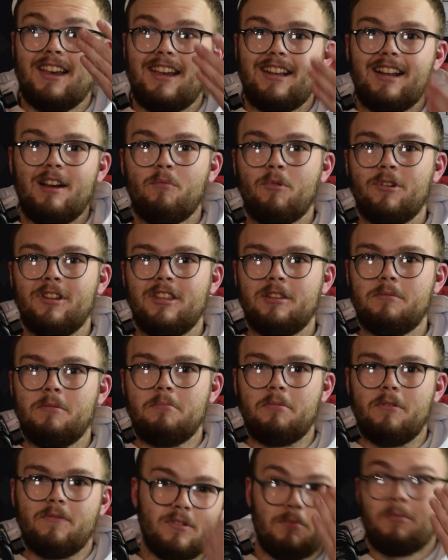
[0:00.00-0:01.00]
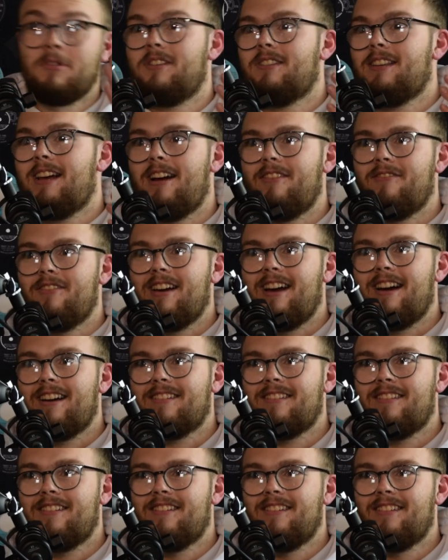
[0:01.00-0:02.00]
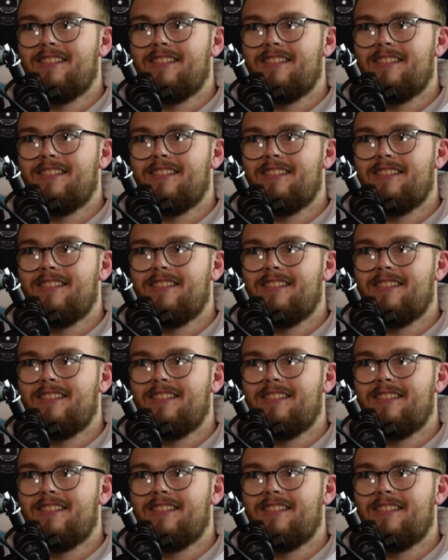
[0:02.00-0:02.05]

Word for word: And I'm one of these people, if someone does that, I react.